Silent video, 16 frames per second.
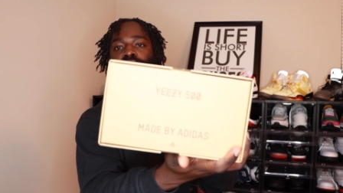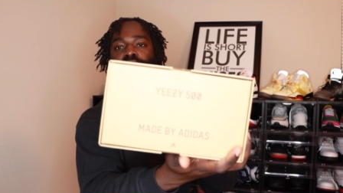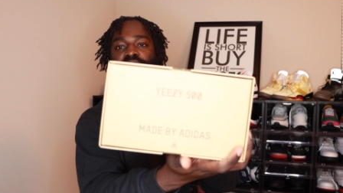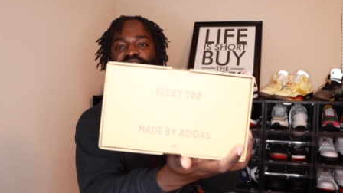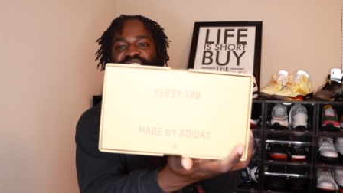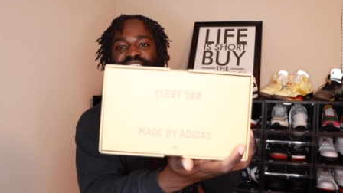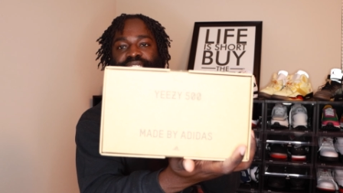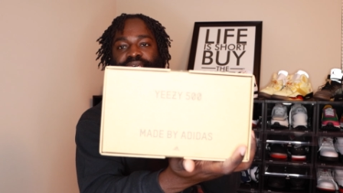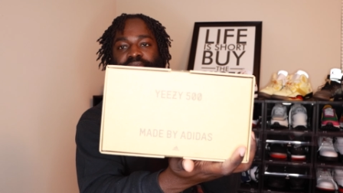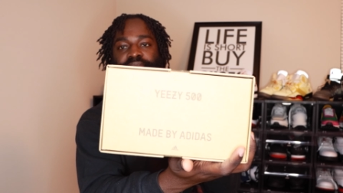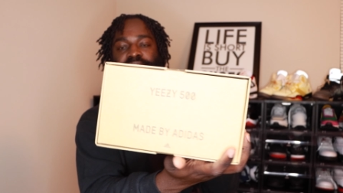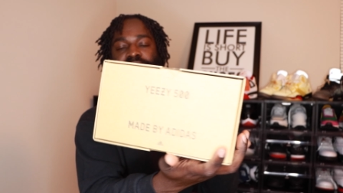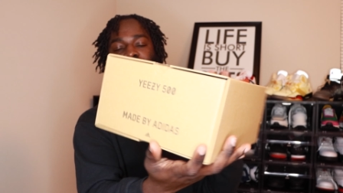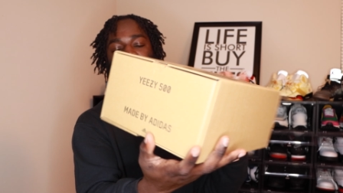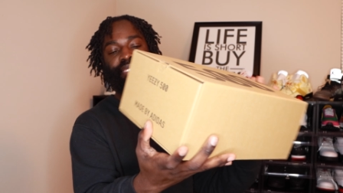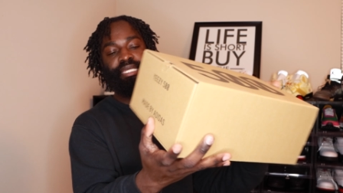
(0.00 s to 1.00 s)
On that side, you
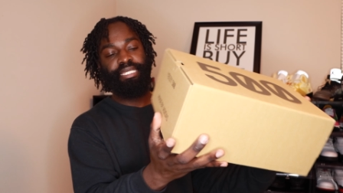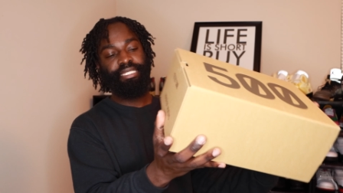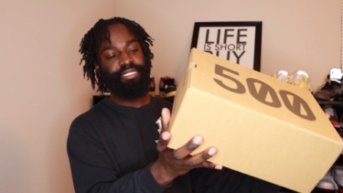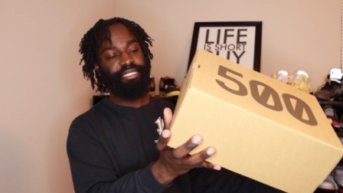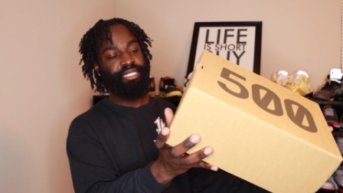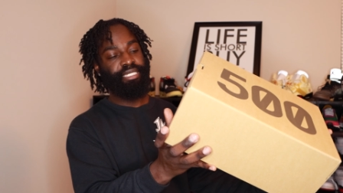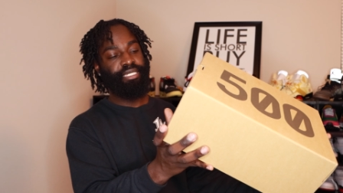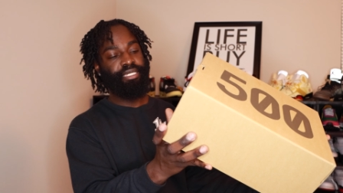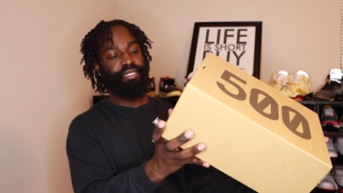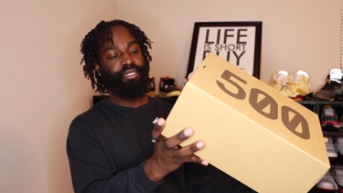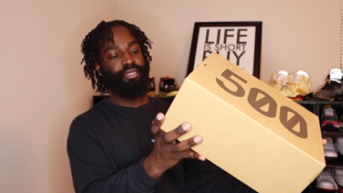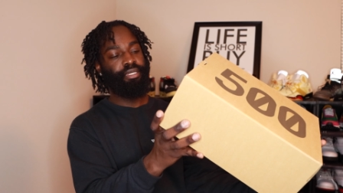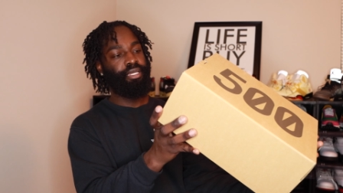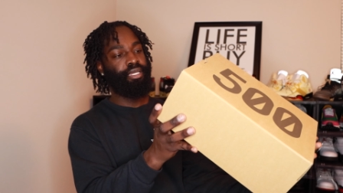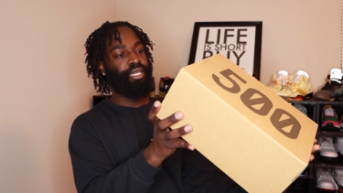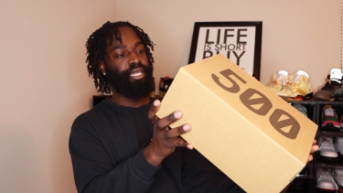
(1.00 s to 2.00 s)
got Yeezy
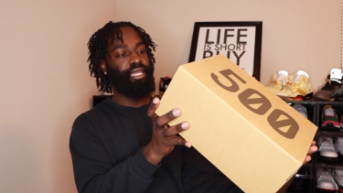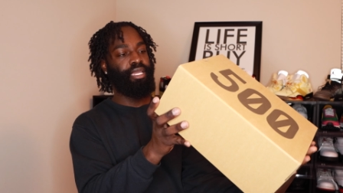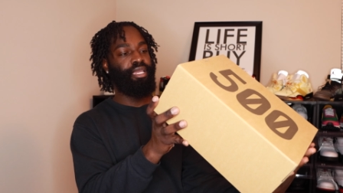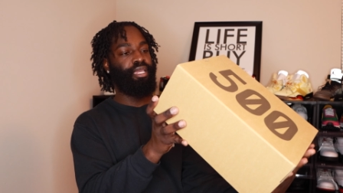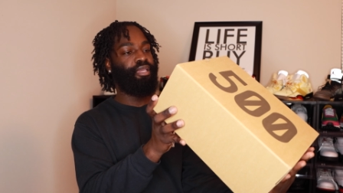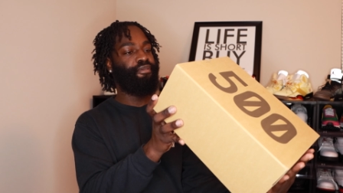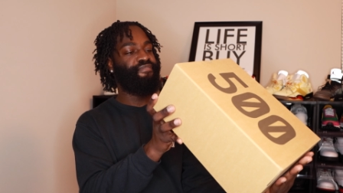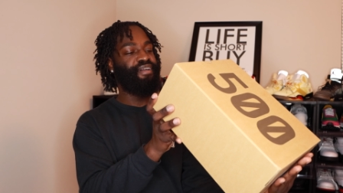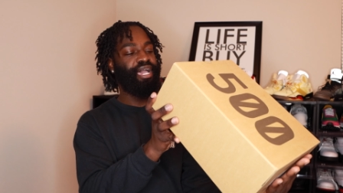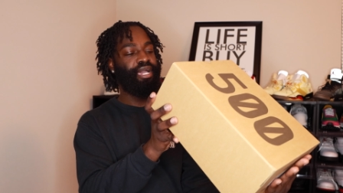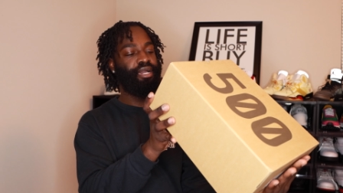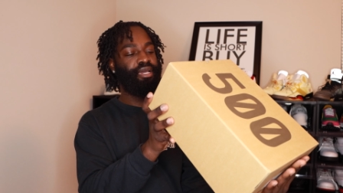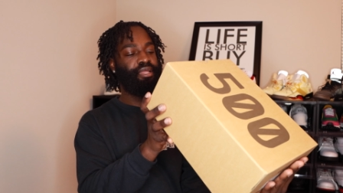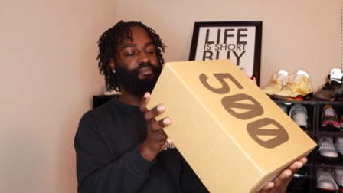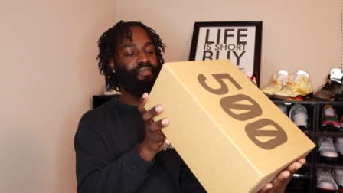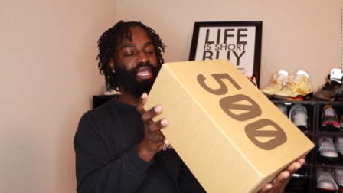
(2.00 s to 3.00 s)
and
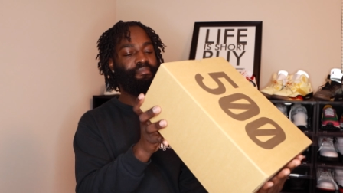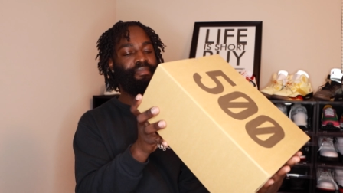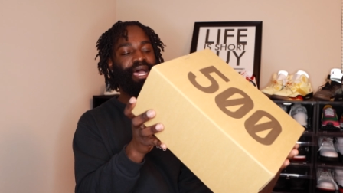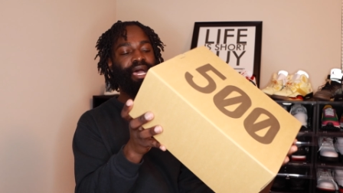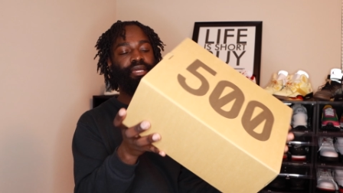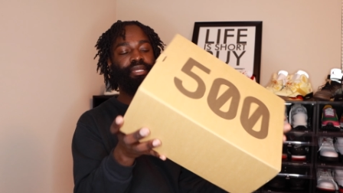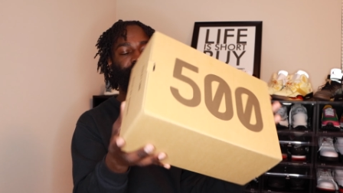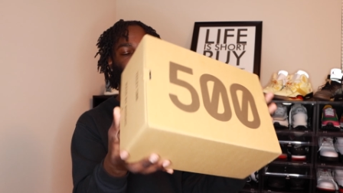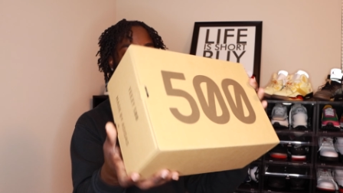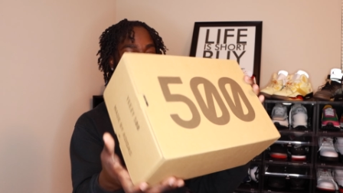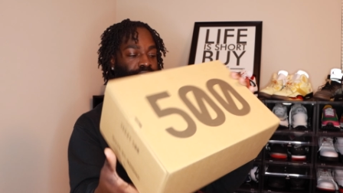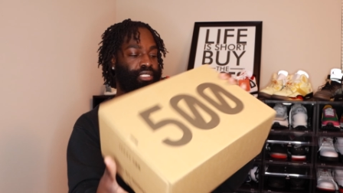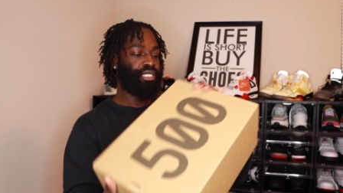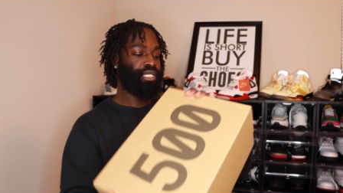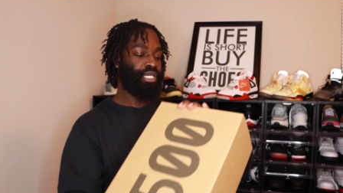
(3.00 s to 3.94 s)
500 made by Adidas.